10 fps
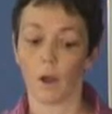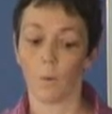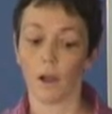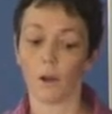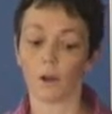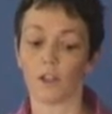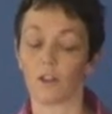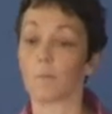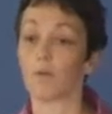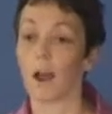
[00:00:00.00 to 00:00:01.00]
We looked at
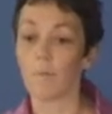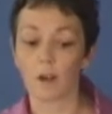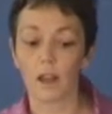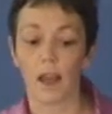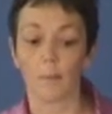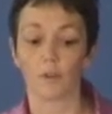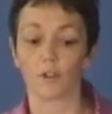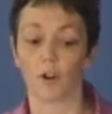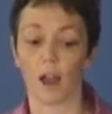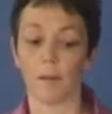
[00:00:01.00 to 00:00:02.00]
the primary care
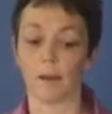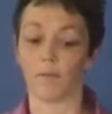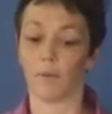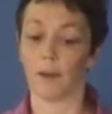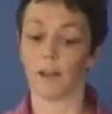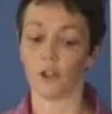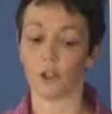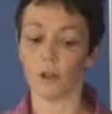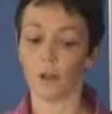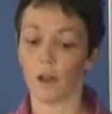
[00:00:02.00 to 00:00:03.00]
prescribing
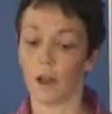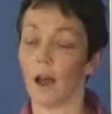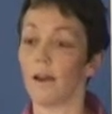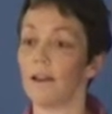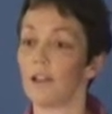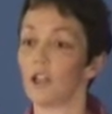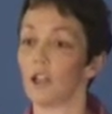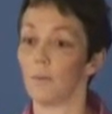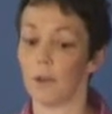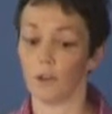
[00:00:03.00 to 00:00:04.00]
information, and
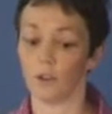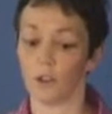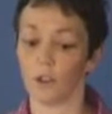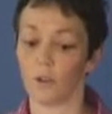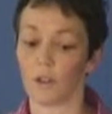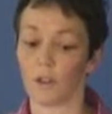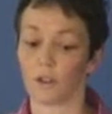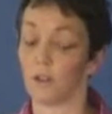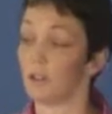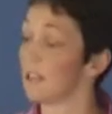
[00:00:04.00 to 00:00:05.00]
initially we used the
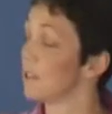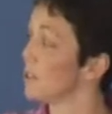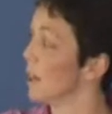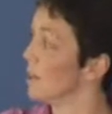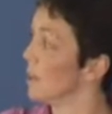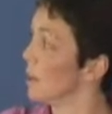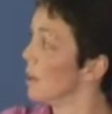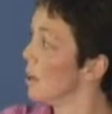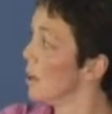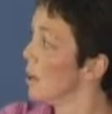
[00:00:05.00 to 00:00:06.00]
2006 data,
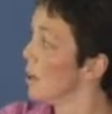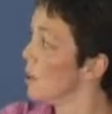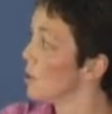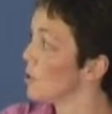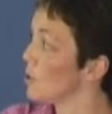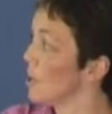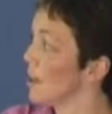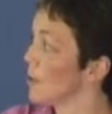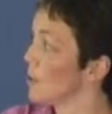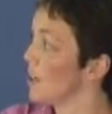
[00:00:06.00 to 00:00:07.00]
and you can see
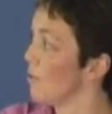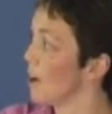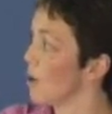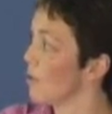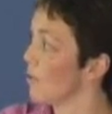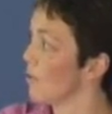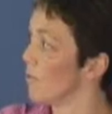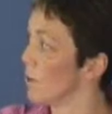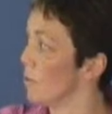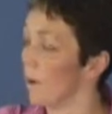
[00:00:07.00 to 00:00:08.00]
there were
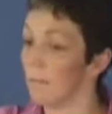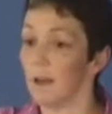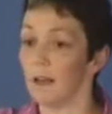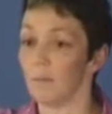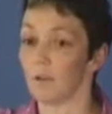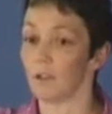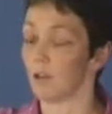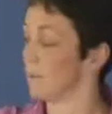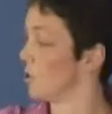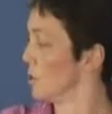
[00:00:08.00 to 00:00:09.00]
751 million
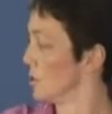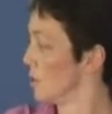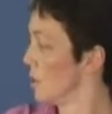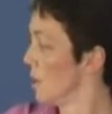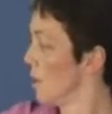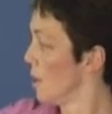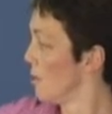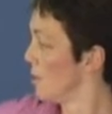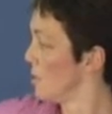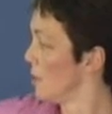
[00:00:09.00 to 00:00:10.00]
prescriptions,
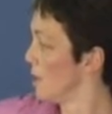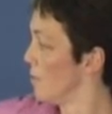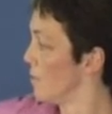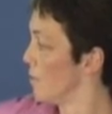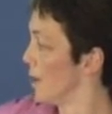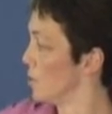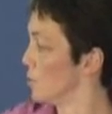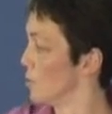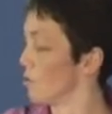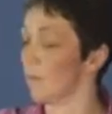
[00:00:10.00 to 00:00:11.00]
and this
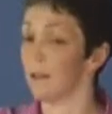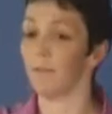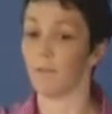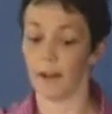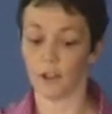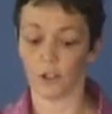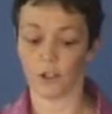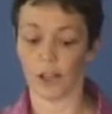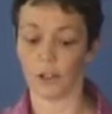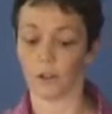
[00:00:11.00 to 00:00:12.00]
information was from the Information
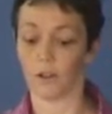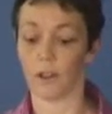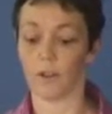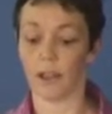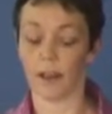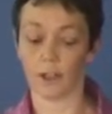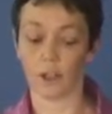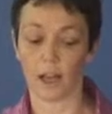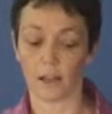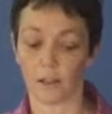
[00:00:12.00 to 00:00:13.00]
Centre in the
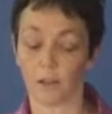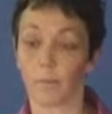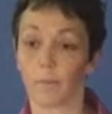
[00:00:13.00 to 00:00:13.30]
NHS.